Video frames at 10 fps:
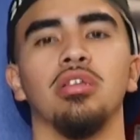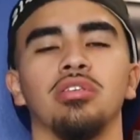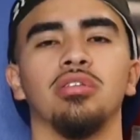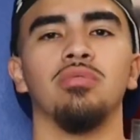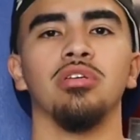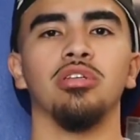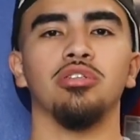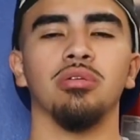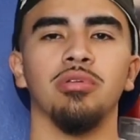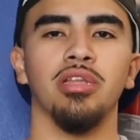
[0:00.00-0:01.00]
So when you're
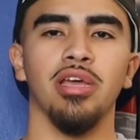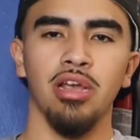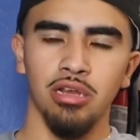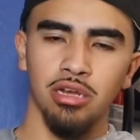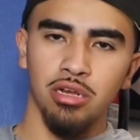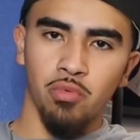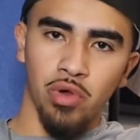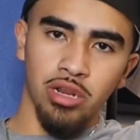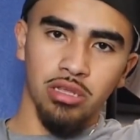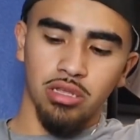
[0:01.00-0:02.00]
trimming the hair, you're gonna
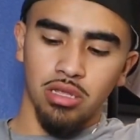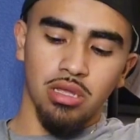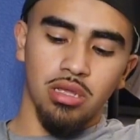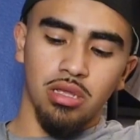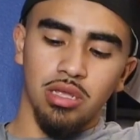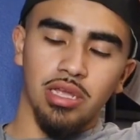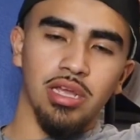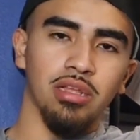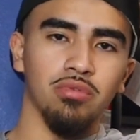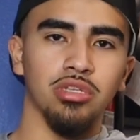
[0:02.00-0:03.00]
wet it,
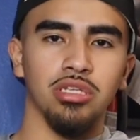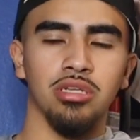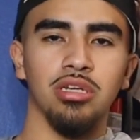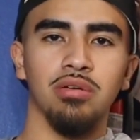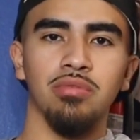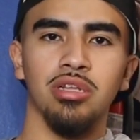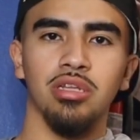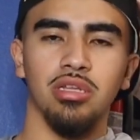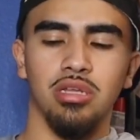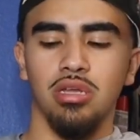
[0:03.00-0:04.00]
and then once you're done with
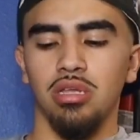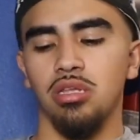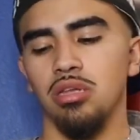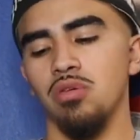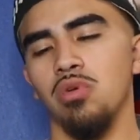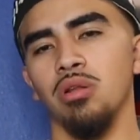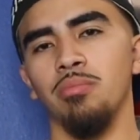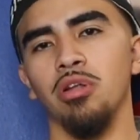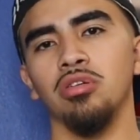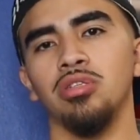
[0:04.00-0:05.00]
it, you're gonna wanna
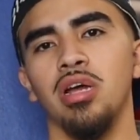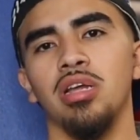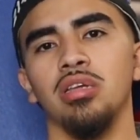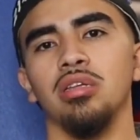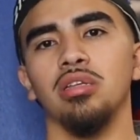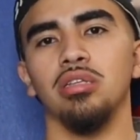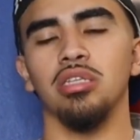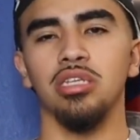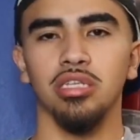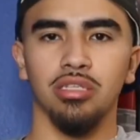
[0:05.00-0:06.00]
blow dry it,
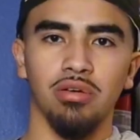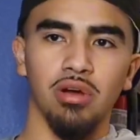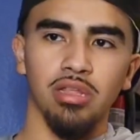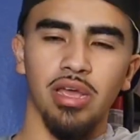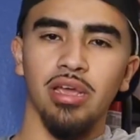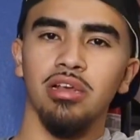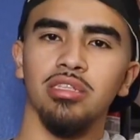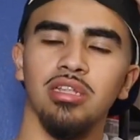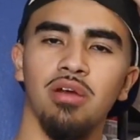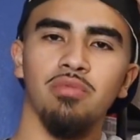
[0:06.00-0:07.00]
just so all that hair
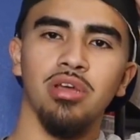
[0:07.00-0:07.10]
is not